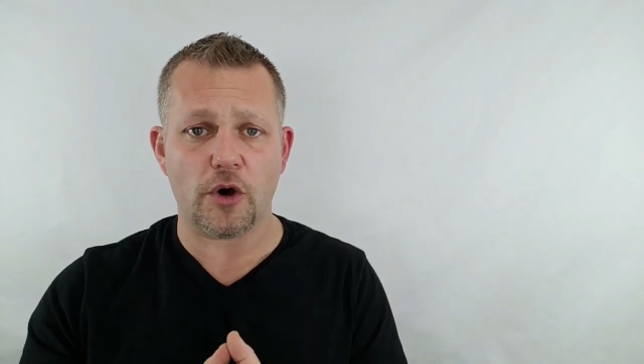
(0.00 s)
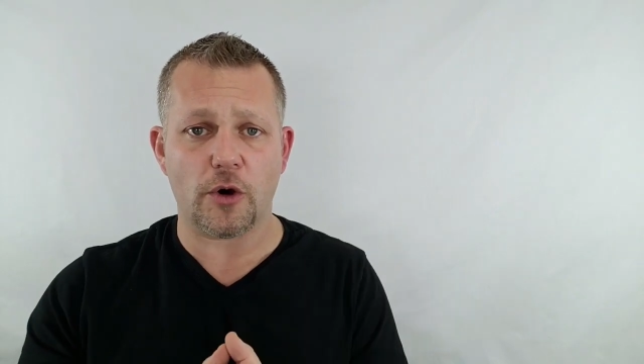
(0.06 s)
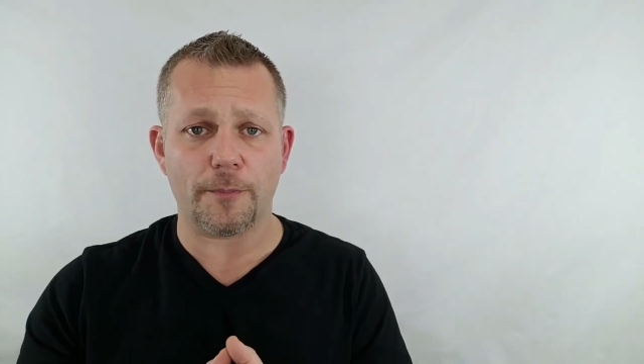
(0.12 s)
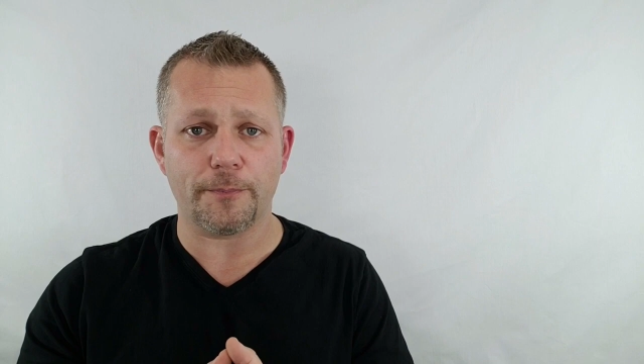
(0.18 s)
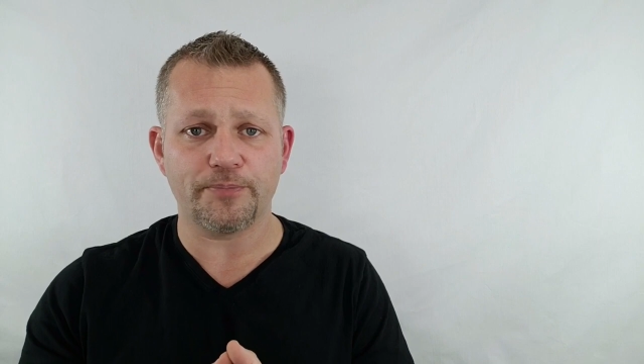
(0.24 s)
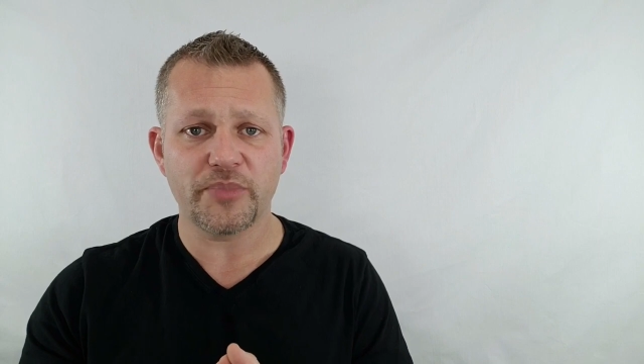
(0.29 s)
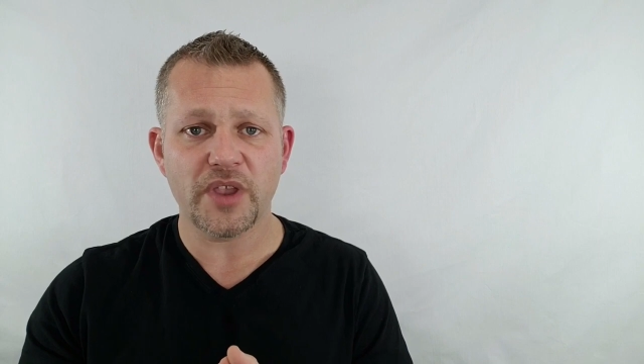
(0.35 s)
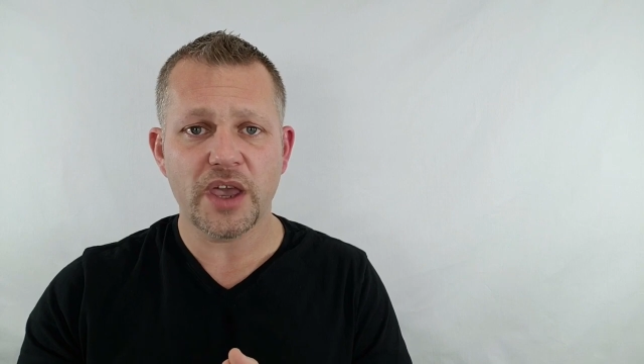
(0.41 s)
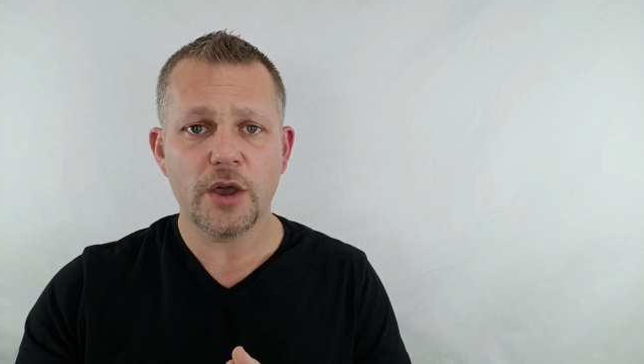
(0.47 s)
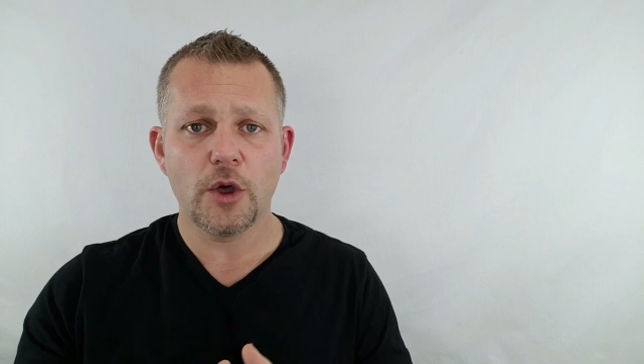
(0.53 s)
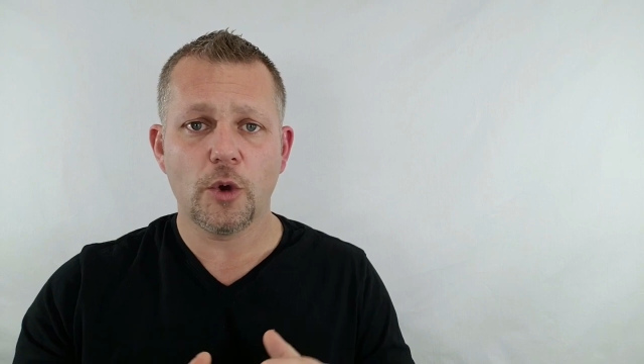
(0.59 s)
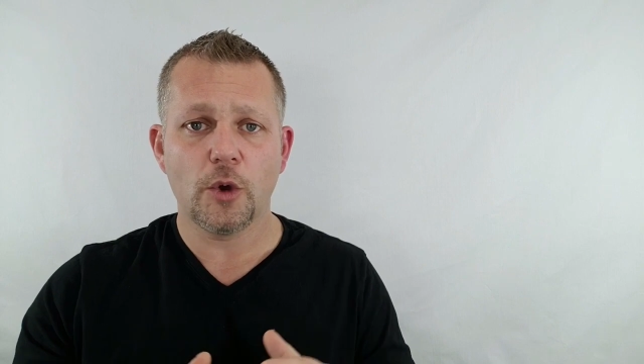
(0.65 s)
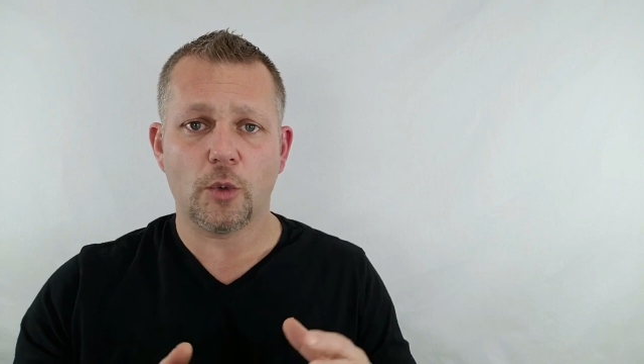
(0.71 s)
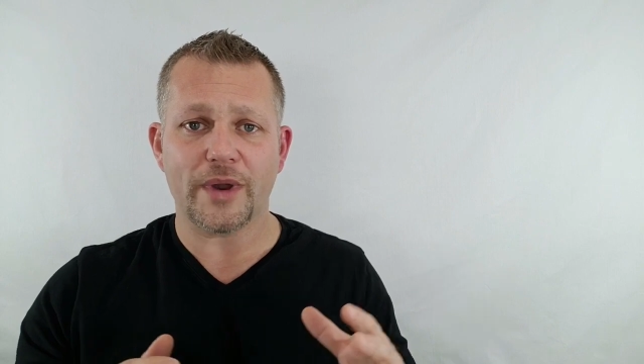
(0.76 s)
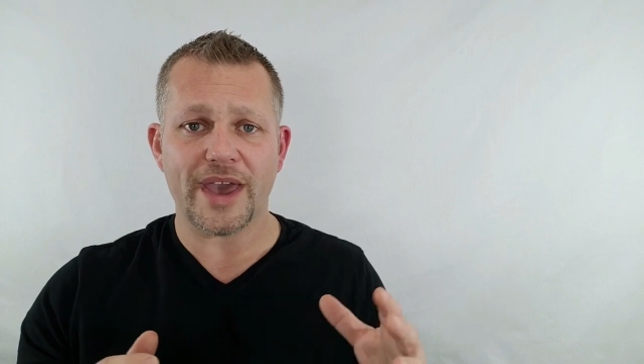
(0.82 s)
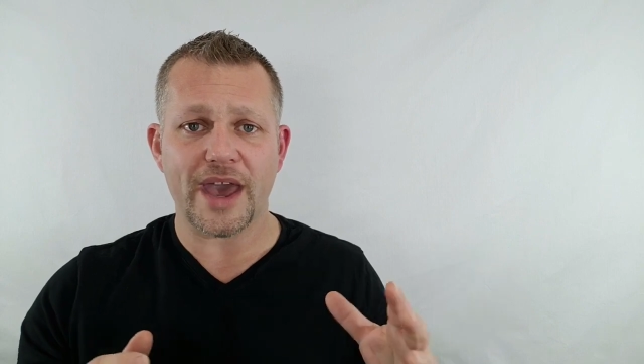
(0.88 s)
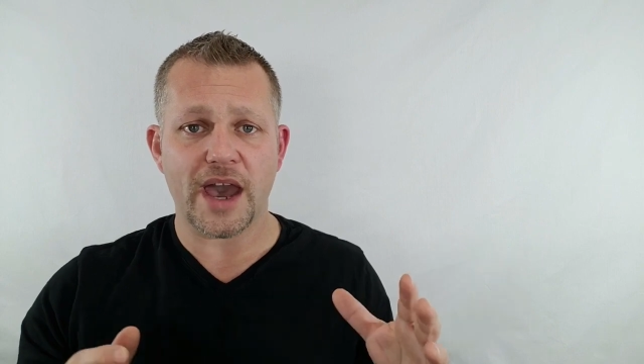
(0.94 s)
home,
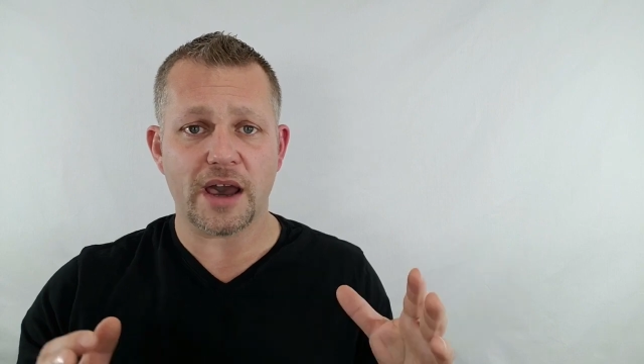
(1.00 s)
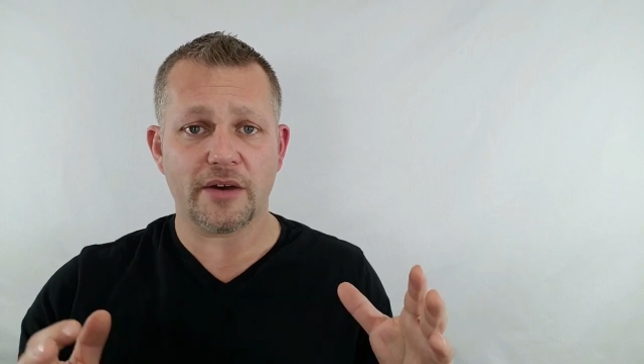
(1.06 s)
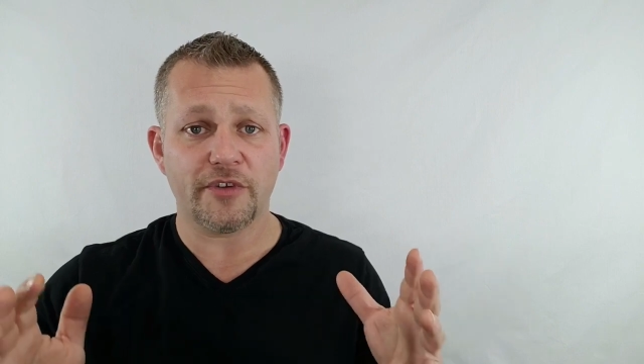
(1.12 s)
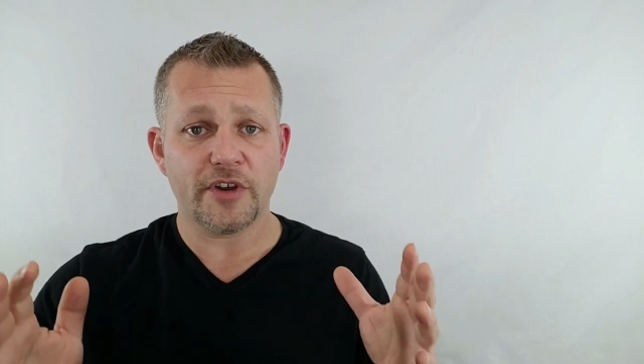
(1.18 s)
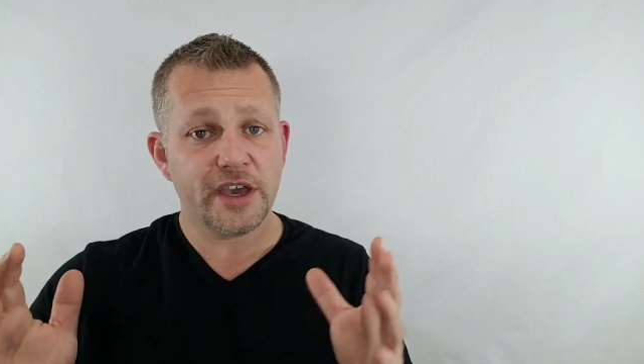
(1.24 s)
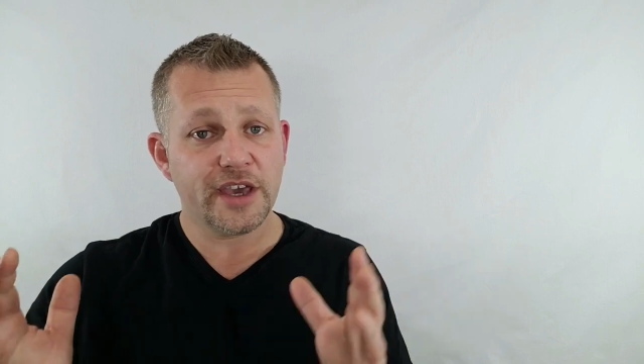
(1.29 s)
we have